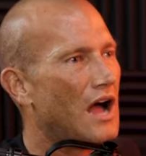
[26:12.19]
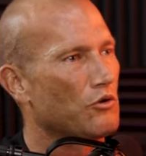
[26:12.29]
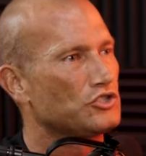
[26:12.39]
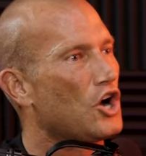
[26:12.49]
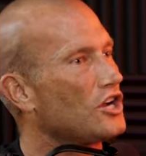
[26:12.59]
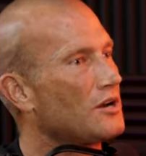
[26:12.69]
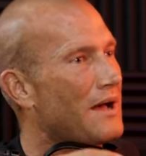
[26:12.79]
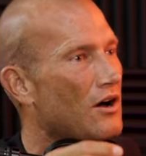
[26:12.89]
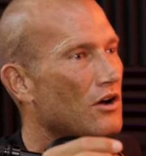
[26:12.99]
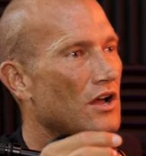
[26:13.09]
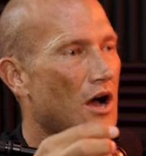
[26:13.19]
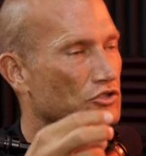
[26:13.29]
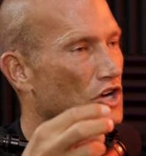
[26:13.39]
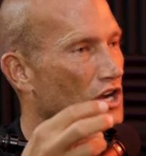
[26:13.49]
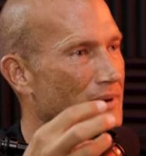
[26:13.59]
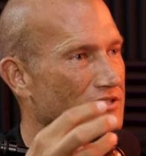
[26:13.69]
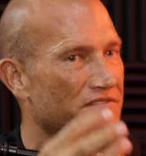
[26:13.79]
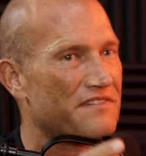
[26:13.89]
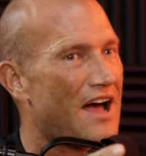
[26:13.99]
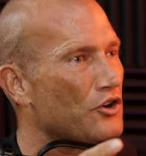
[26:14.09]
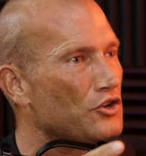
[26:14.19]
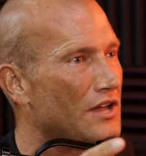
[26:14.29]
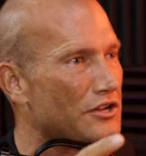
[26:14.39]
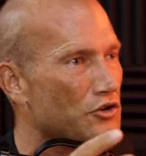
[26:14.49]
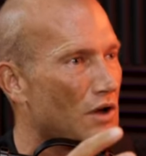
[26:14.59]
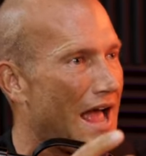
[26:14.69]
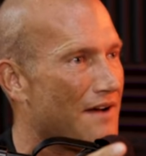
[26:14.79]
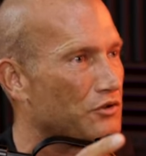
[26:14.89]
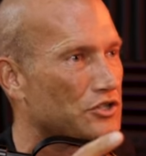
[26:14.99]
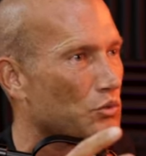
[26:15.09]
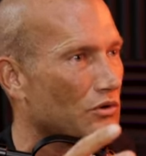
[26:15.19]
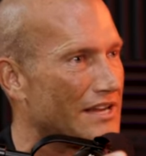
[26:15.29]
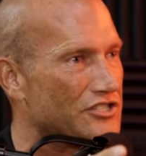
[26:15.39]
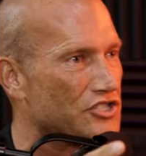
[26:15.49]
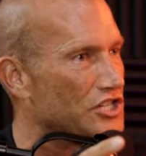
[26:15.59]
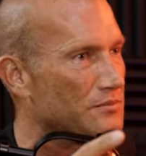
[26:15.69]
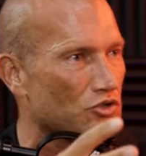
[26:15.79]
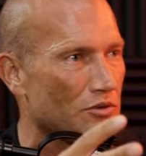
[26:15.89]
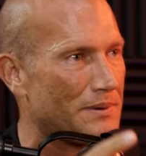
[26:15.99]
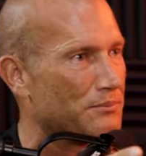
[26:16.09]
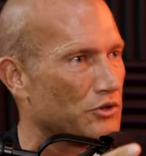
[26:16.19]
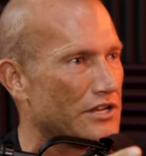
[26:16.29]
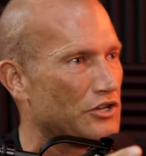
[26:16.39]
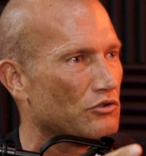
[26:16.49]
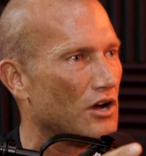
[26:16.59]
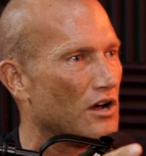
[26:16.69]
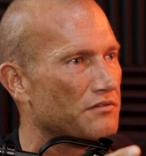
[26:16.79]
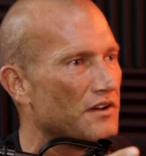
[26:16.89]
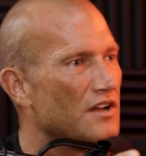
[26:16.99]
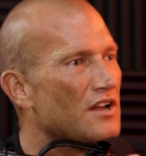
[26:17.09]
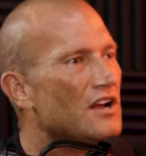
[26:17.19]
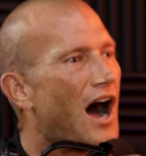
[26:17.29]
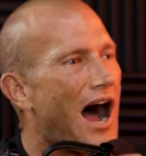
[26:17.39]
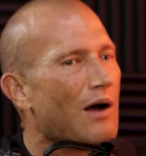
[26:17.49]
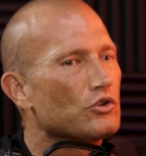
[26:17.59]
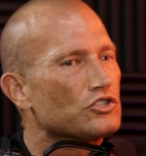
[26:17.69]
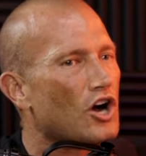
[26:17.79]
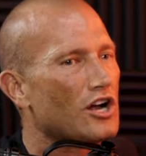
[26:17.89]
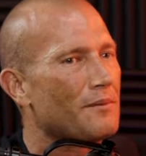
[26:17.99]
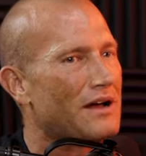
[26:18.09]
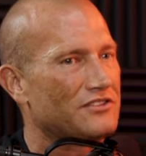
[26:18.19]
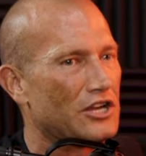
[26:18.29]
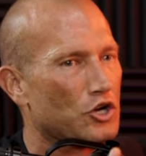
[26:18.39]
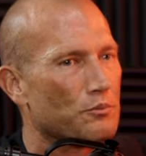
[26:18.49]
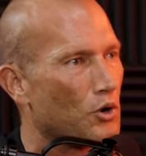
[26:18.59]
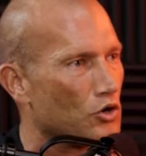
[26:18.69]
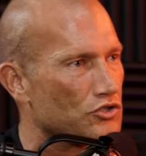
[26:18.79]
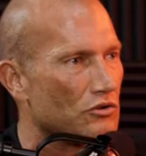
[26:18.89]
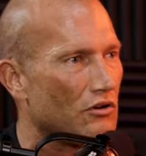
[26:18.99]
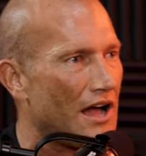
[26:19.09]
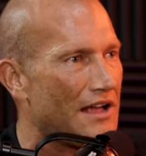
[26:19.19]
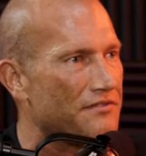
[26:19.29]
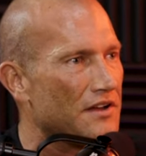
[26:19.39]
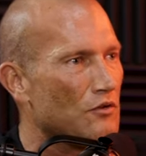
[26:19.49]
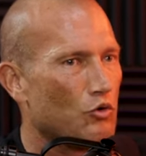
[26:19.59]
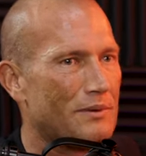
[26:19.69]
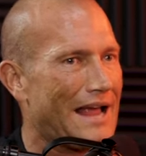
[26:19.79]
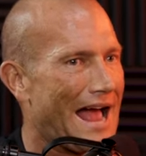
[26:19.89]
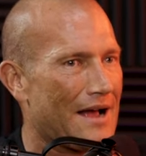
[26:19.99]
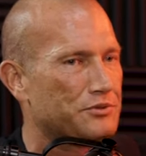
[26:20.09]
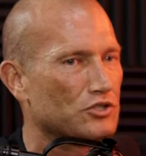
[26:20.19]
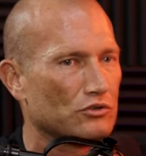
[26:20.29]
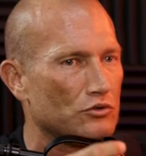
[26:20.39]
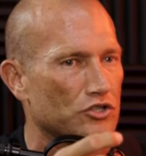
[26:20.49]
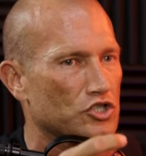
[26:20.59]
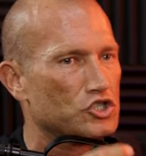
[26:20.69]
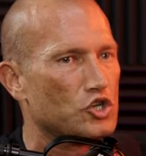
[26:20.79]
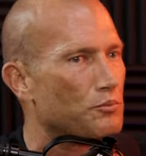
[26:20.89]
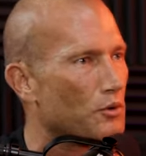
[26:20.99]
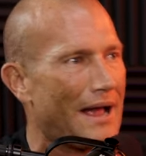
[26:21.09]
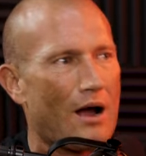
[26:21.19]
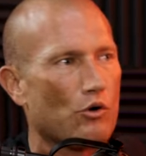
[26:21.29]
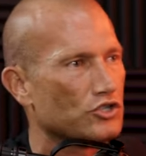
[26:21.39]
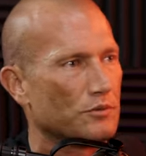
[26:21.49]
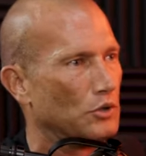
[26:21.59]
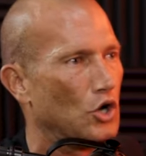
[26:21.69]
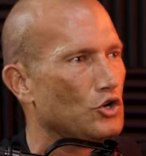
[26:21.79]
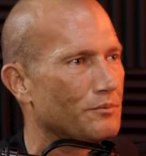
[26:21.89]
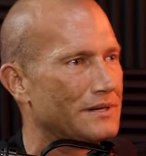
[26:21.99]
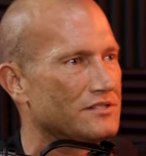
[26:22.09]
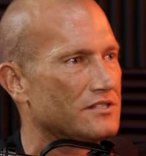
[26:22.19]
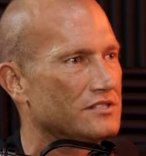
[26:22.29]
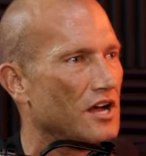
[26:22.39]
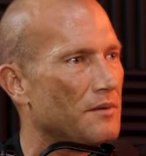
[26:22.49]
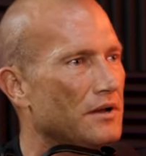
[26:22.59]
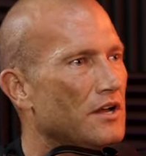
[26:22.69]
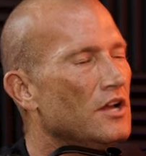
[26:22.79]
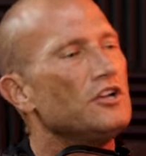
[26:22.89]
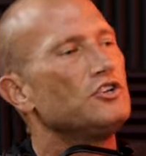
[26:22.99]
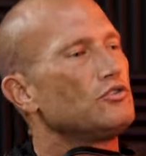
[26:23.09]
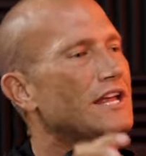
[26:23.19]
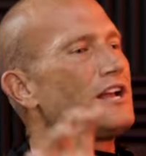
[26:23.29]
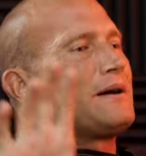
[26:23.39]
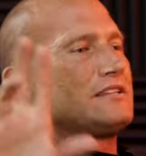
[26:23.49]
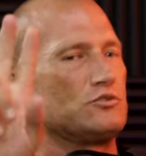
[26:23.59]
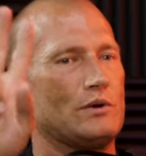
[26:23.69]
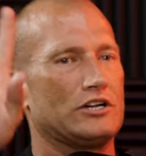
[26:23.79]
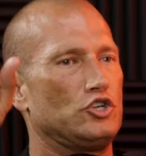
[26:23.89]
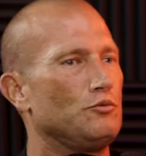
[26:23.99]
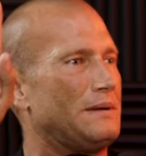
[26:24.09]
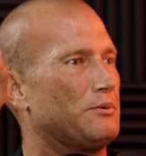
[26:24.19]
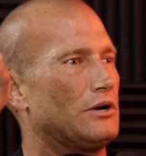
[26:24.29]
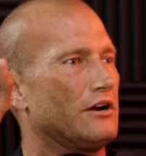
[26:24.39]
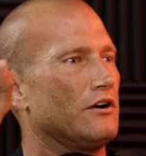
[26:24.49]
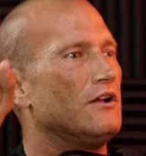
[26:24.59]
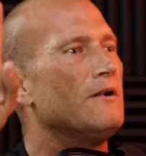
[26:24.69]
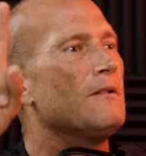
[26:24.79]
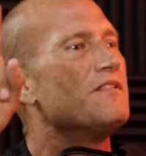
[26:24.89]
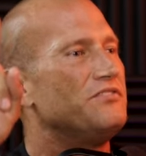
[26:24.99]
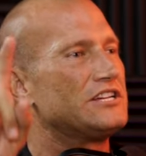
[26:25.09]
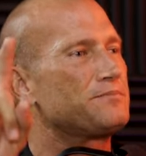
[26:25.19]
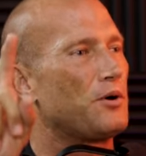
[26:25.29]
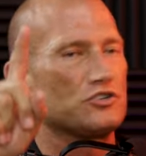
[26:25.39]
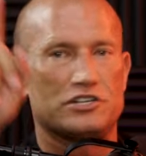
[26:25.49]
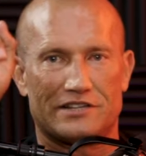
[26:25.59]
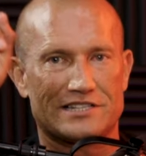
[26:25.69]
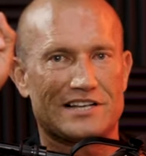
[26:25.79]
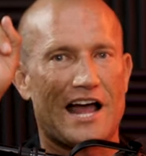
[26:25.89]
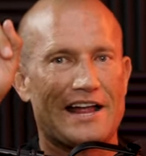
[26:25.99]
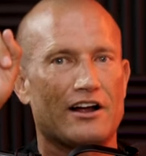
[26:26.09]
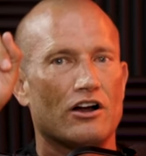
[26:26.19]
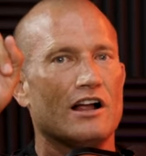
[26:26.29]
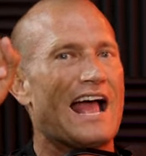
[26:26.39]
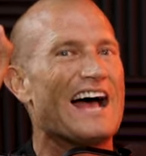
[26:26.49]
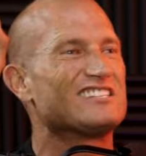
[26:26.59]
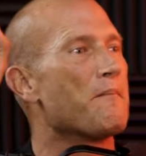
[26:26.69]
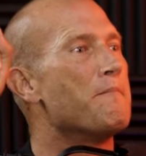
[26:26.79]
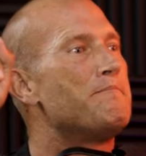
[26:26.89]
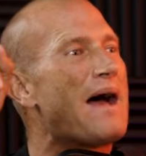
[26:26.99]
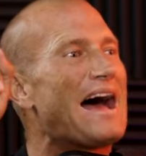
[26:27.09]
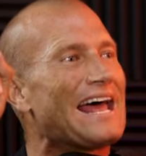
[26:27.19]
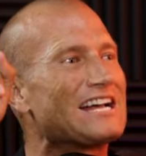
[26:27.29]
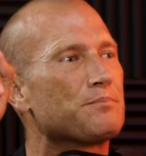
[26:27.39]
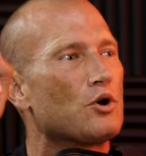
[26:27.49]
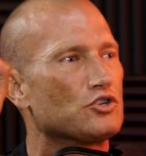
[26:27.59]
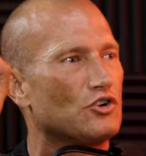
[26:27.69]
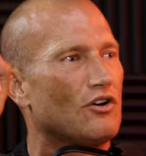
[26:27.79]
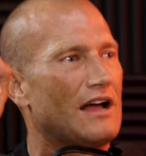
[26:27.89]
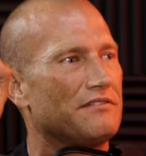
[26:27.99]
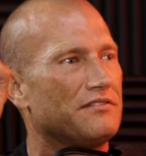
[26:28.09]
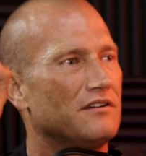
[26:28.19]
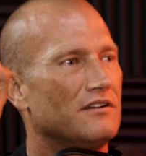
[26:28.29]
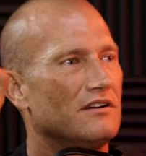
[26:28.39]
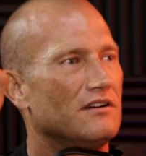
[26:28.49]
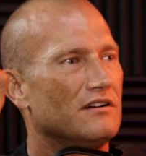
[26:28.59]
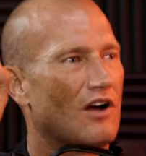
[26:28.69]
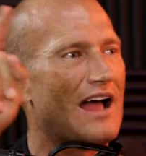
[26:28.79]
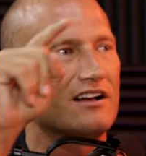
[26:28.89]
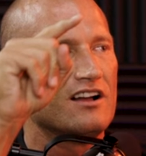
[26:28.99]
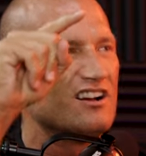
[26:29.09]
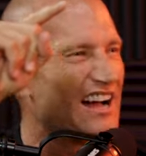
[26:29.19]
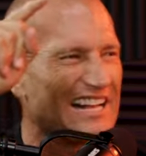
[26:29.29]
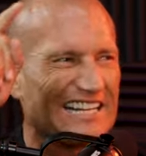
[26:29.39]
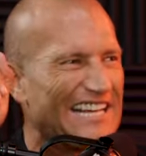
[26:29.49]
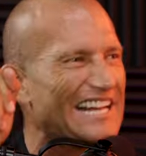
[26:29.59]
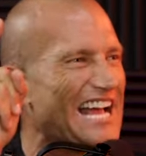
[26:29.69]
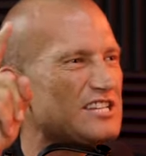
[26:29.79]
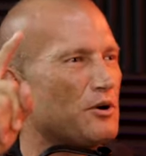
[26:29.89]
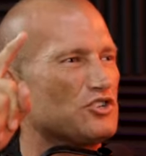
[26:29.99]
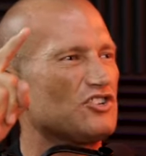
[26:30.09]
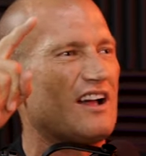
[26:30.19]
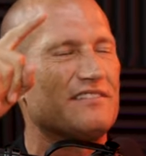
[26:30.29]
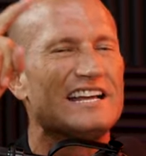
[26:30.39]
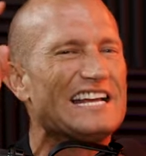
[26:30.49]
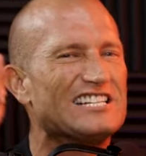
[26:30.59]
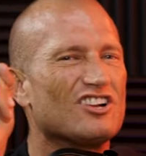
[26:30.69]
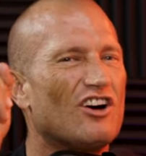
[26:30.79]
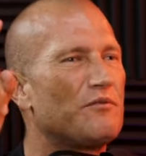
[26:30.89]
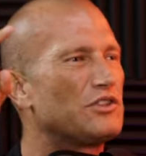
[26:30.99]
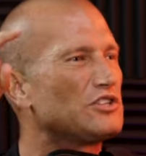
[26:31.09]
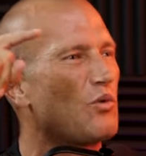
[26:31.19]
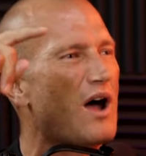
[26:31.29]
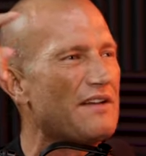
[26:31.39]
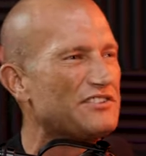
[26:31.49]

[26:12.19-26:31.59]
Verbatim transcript: I will talk about the value that you have with the relationships with the people that you love. I will talk about that your personal life will be absolute, the superpower to blow your business up. Dude, think about this. We got two people here. This guy here has a badass personal life. Right? Like a kick-ass personal life. He's in love with his wife.